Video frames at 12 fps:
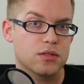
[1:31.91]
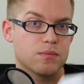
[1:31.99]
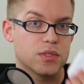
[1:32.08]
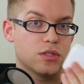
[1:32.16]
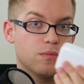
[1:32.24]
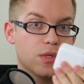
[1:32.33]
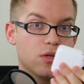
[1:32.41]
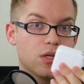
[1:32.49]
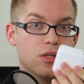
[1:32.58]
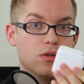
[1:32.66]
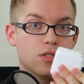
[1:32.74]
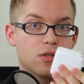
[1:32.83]
So I'm assuming you
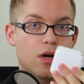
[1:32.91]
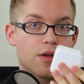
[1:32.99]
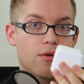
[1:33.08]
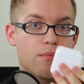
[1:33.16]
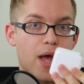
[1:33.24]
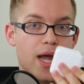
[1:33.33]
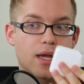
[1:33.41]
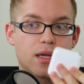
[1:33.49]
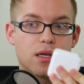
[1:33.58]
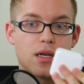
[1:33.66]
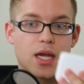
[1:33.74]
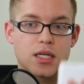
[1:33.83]
can use your other Mac
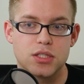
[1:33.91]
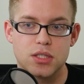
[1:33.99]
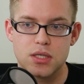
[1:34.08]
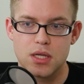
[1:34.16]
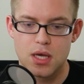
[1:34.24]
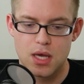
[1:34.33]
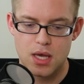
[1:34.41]
connection.